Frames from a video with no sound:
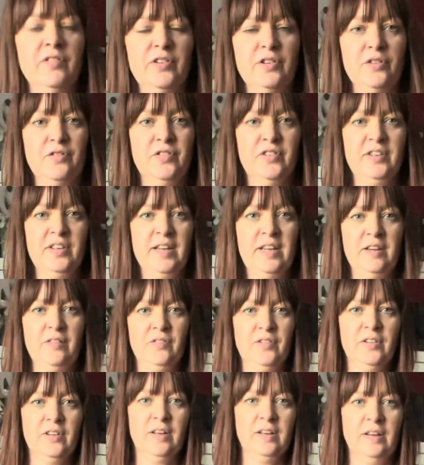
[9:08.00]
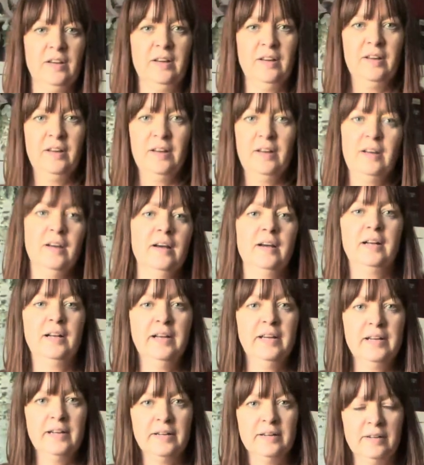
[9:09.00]
obviously gives a
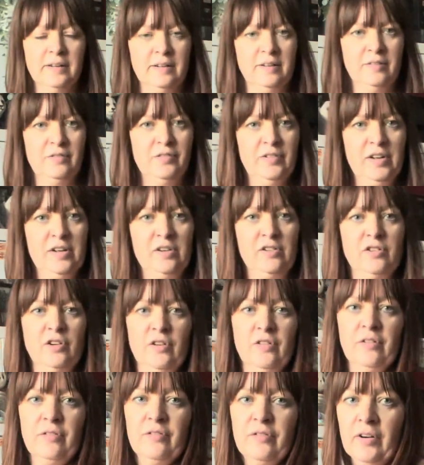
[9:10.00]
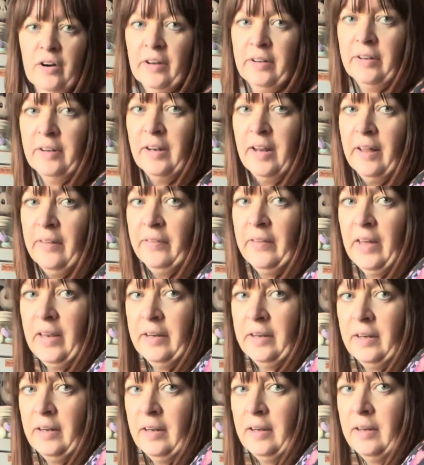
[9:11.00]
cleaner finish on the front, and
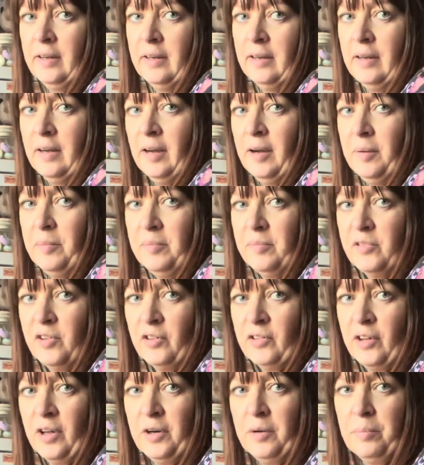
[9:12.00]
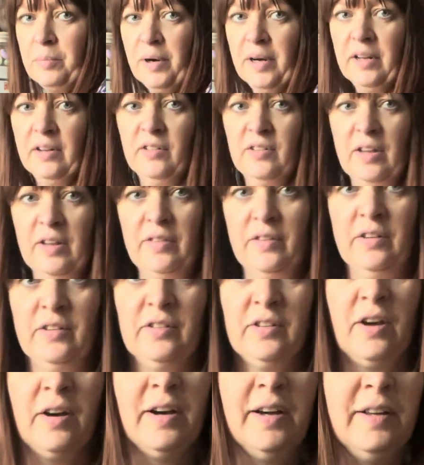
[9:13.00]
then just kind of brings in the
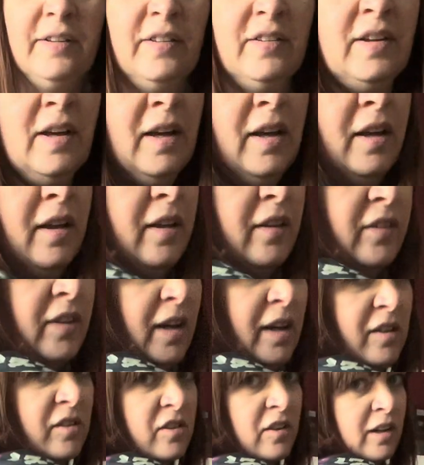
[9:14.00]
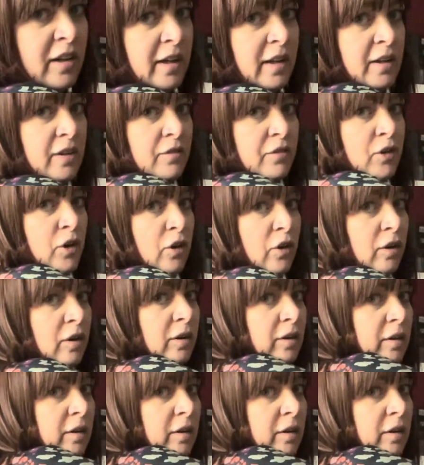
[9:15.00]
sides. So actually you've got